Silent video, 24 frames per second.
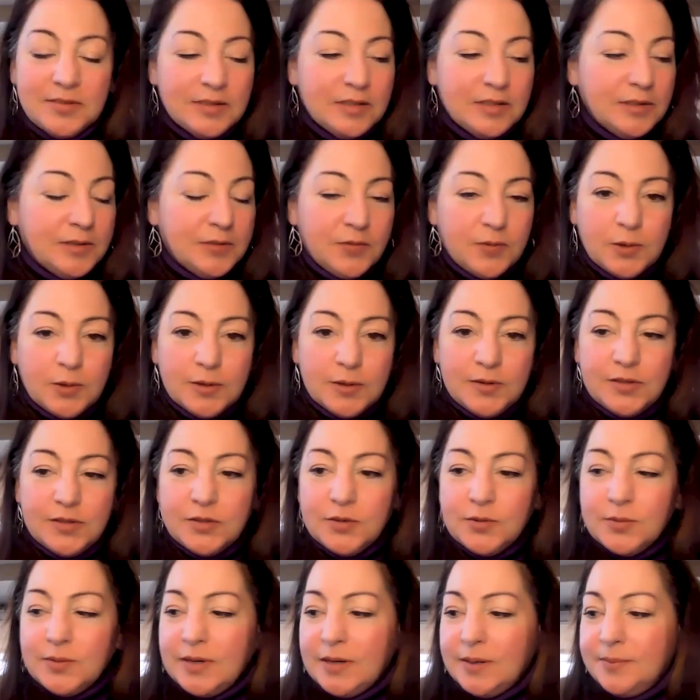look forward
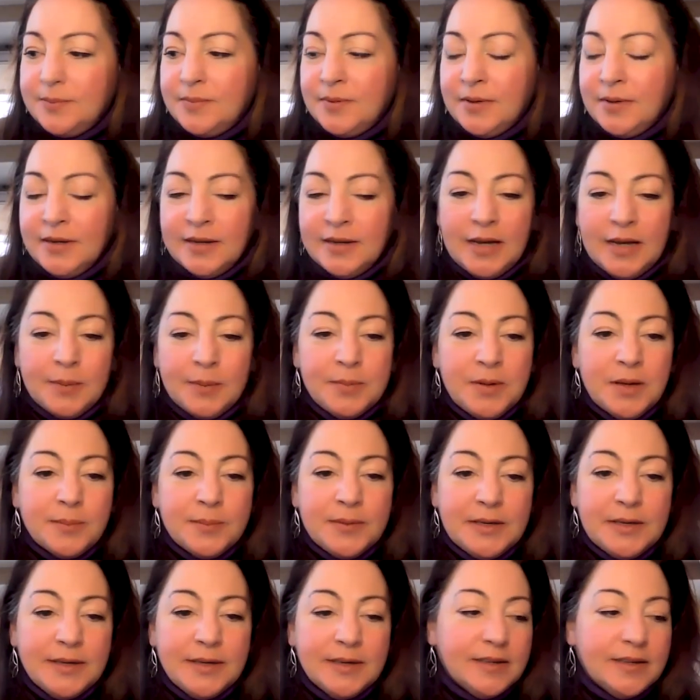to
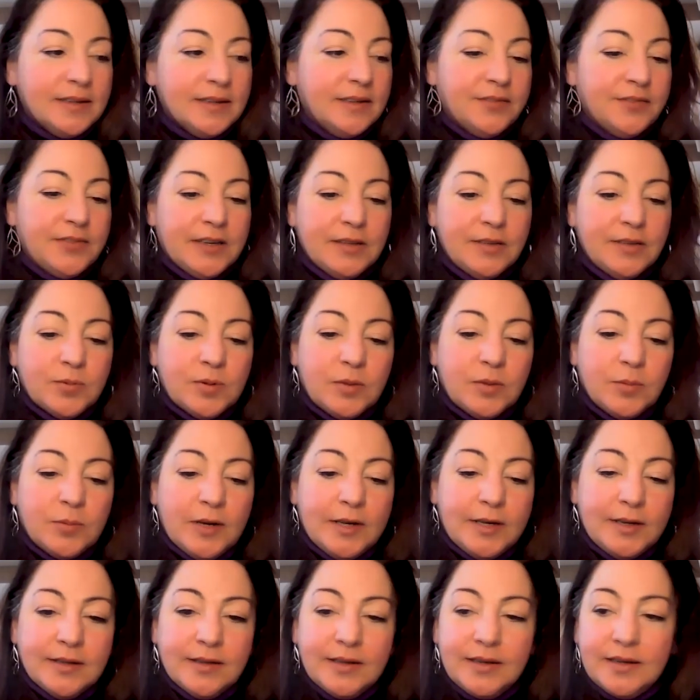upcoming events with
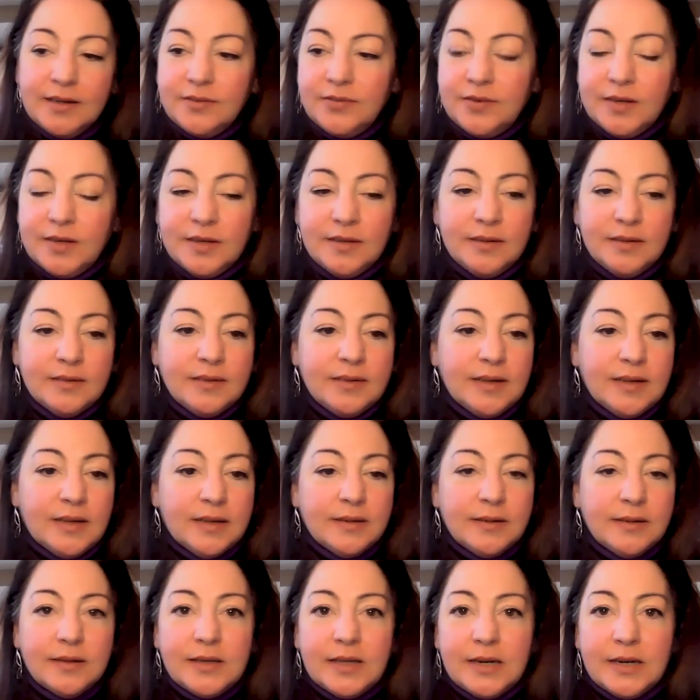White Glove and
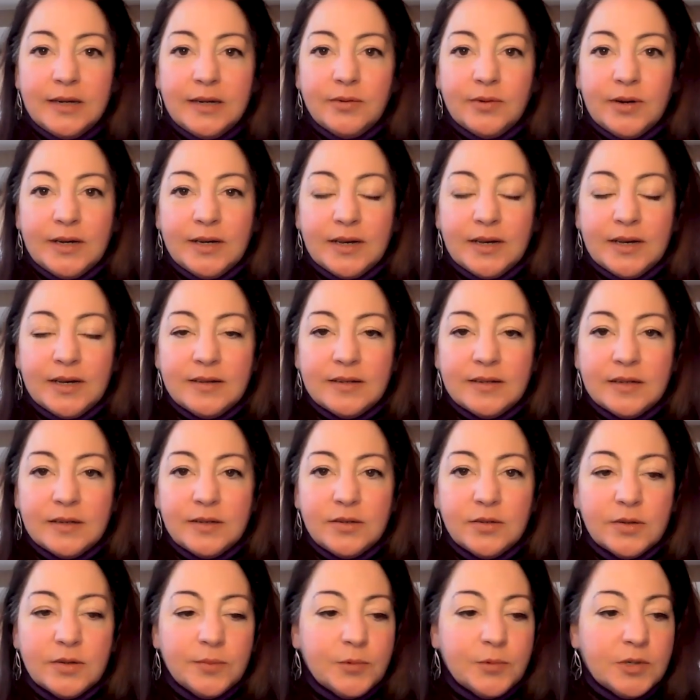getting great content and
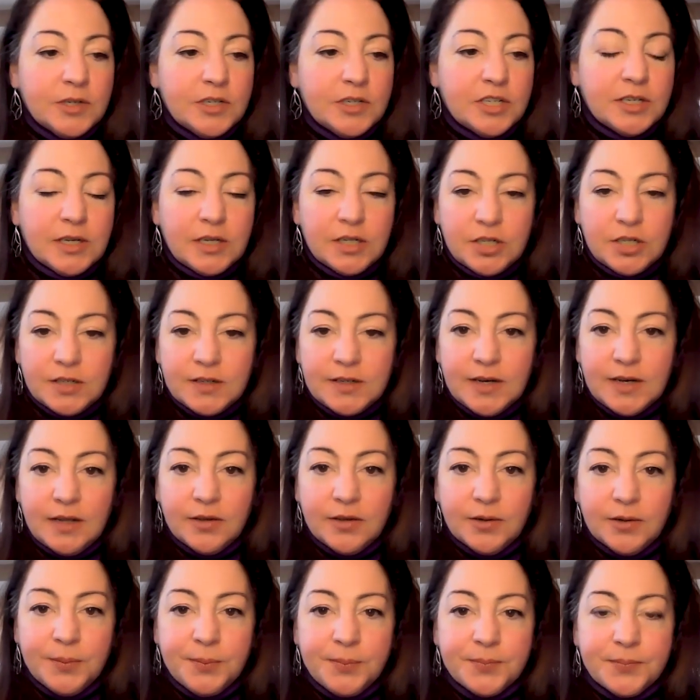doing more education
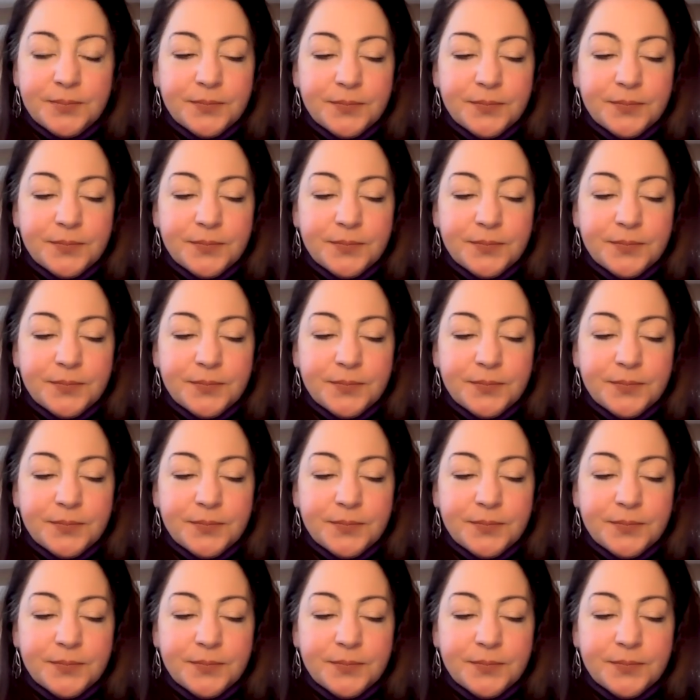together.